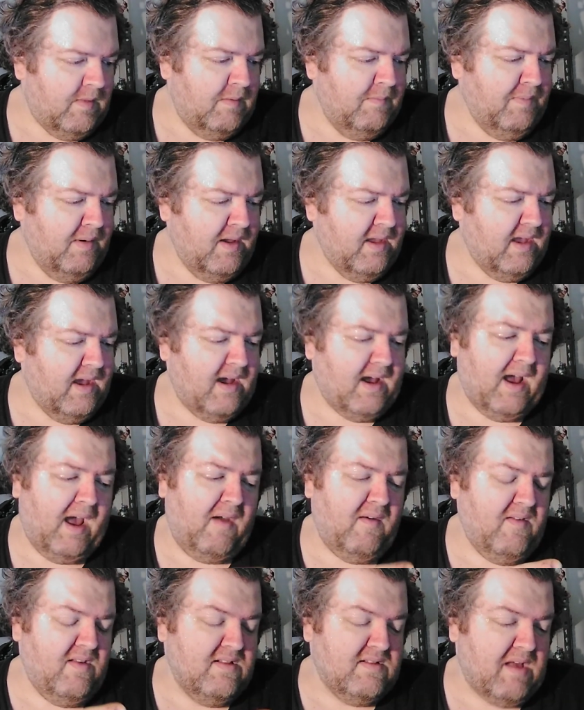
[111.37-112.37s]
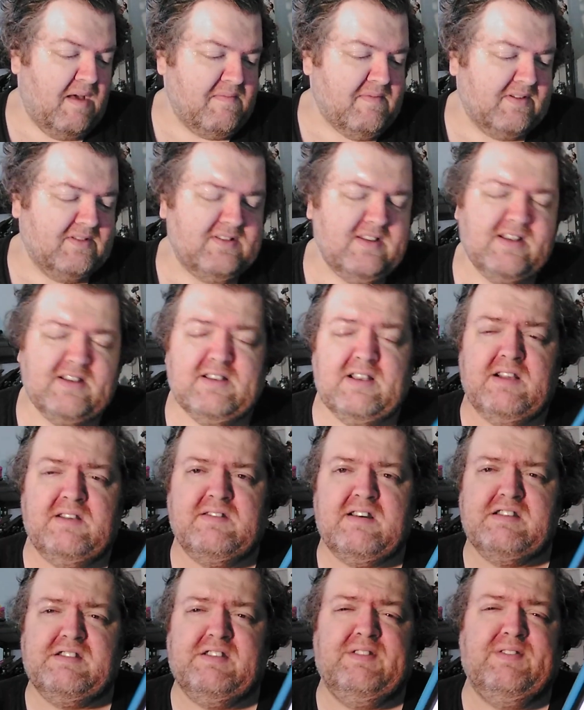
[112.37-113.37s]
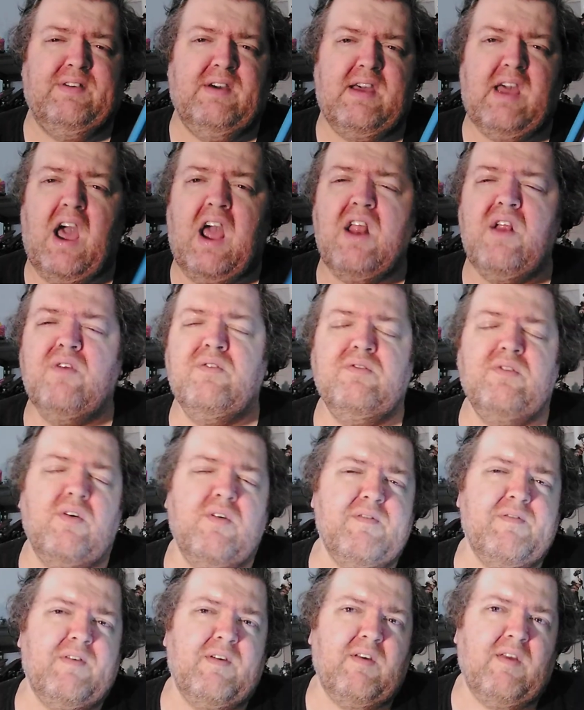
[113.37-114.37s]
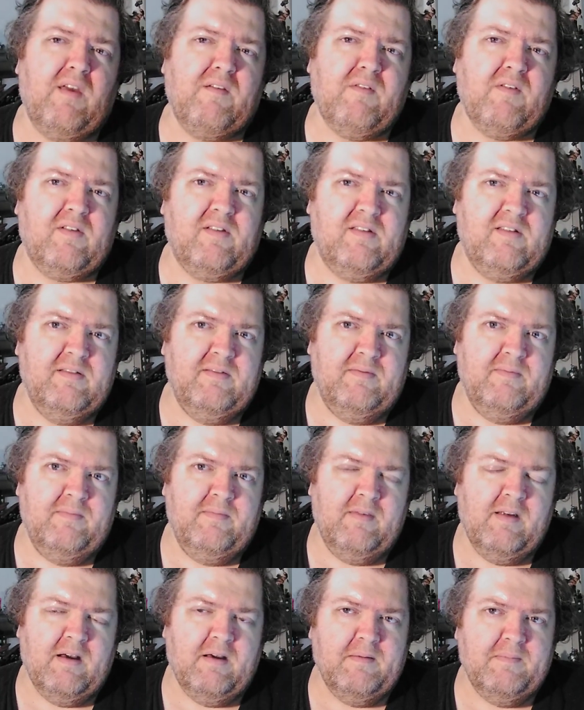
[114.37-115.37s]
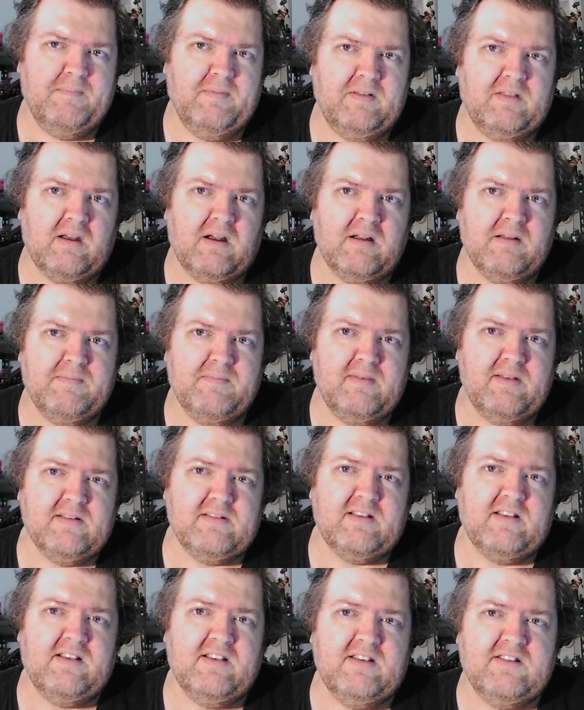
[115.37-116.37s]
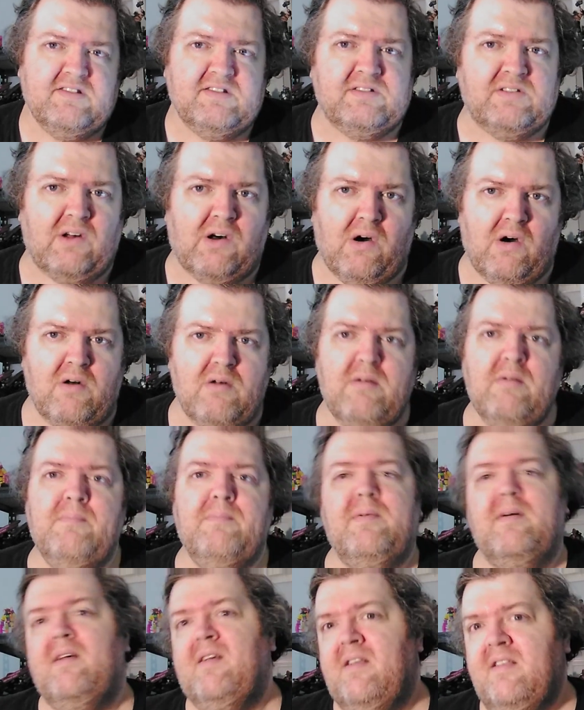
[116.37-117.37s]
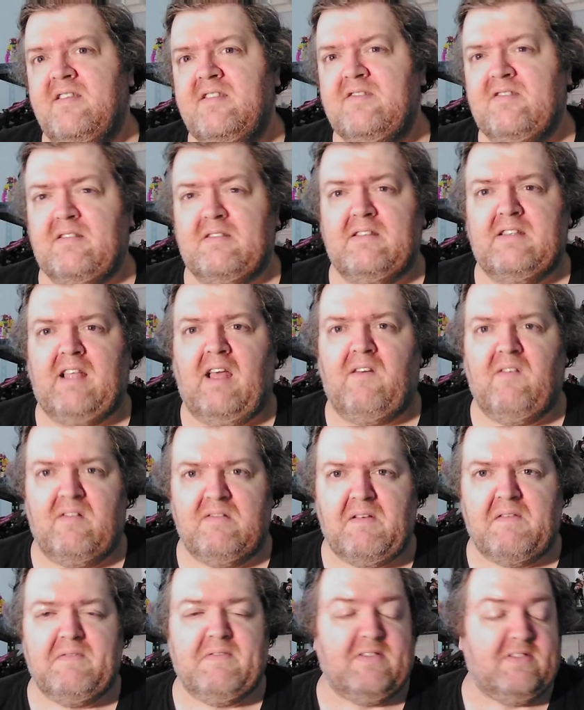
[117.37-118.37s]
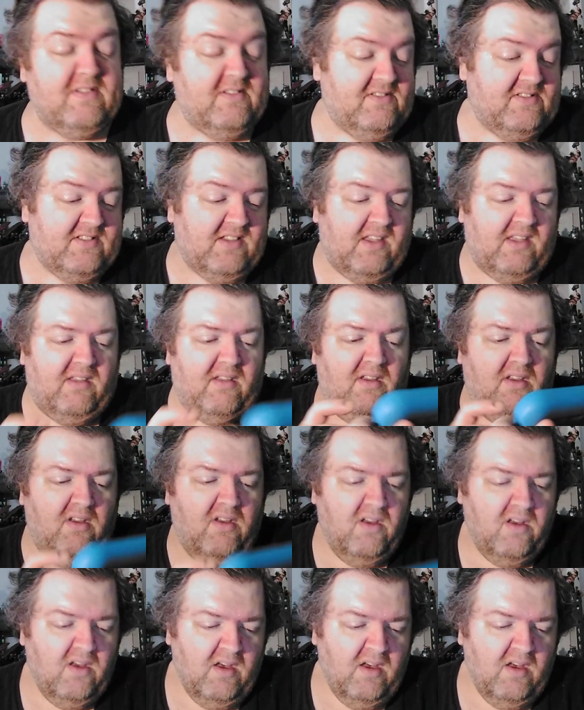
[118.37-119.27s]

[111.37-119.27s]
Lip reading: But yeah, I really love to see it classified. I don't know if it ever can be done because it is long, but it's just something that I would love to see.